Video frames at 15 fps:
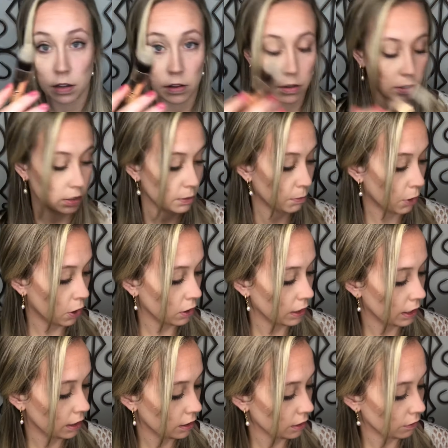the small
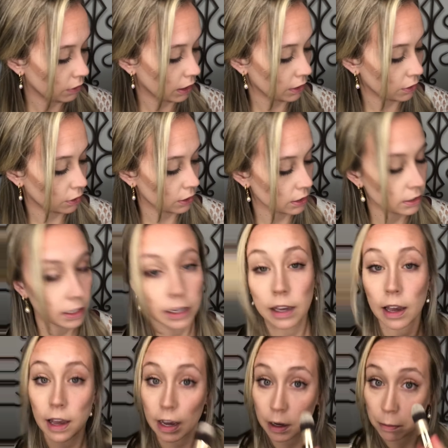end of that
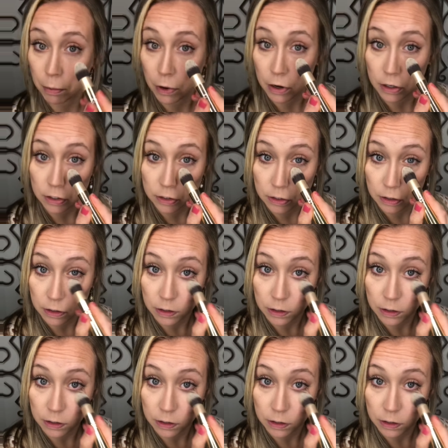30-second HAC brush.